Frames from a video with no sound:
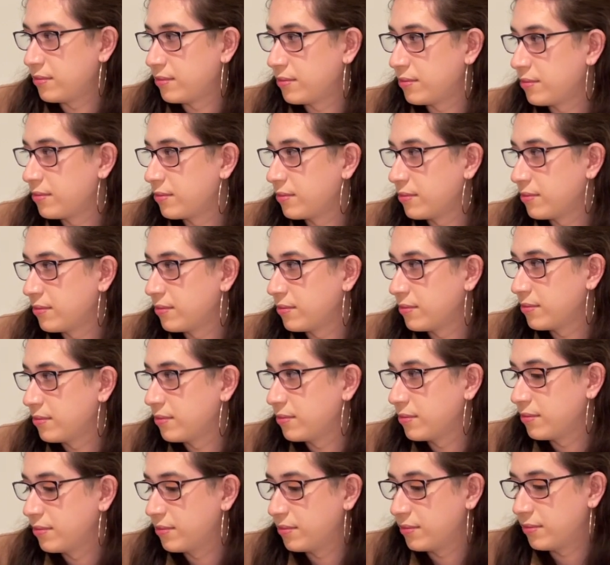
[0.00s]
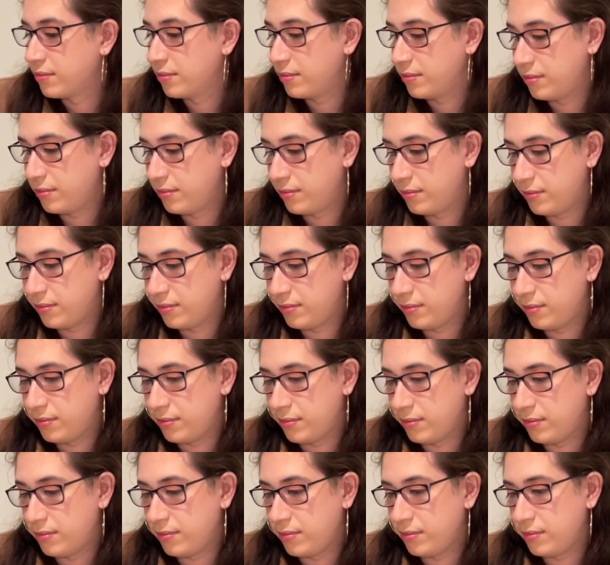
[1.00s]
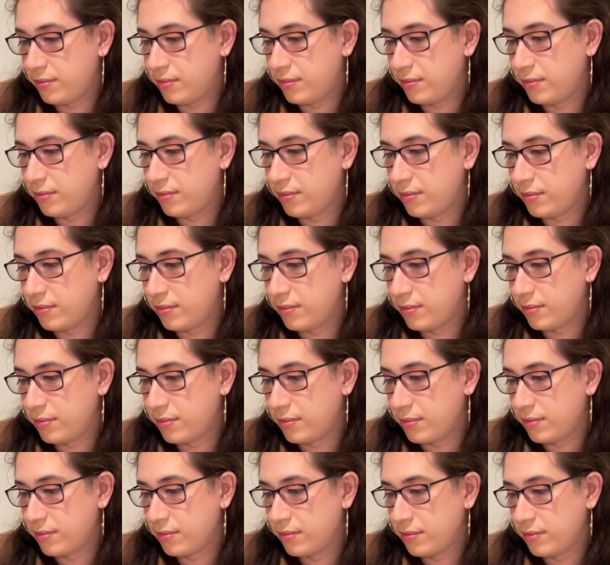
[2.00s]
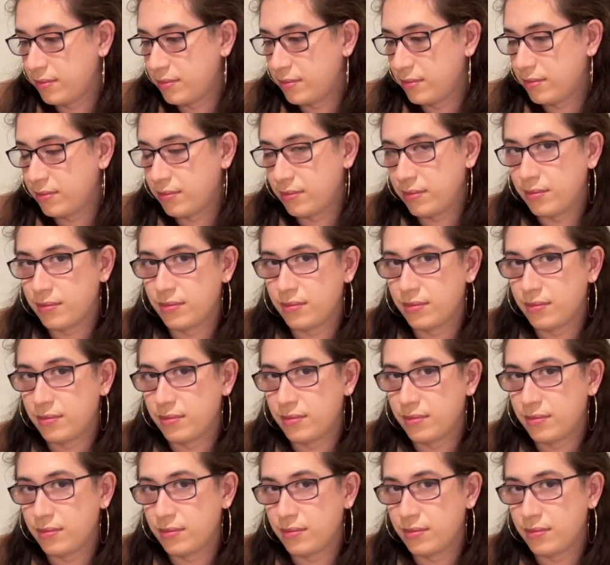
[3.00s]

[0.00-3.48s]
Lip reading: The person shown says nothing.